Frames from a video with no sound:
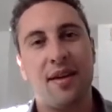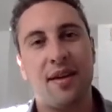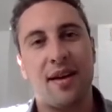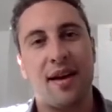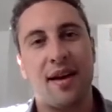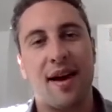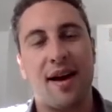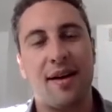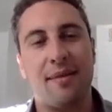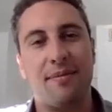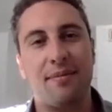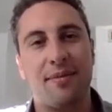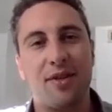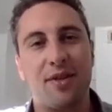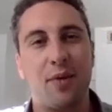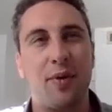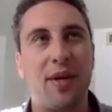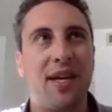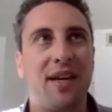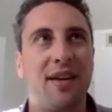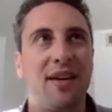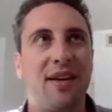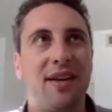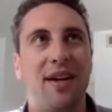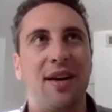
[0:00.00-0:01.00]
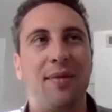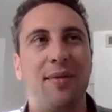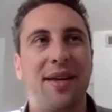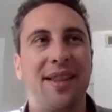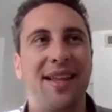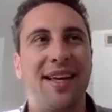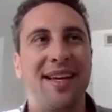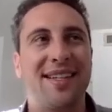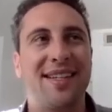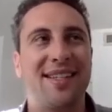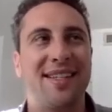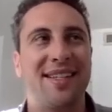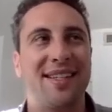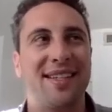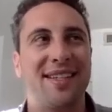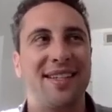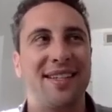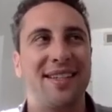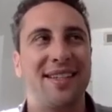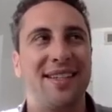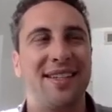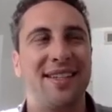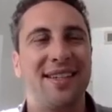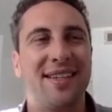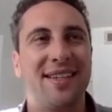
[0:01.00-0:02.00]
Um, so we, you know, we like
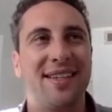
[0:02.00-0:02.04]
to,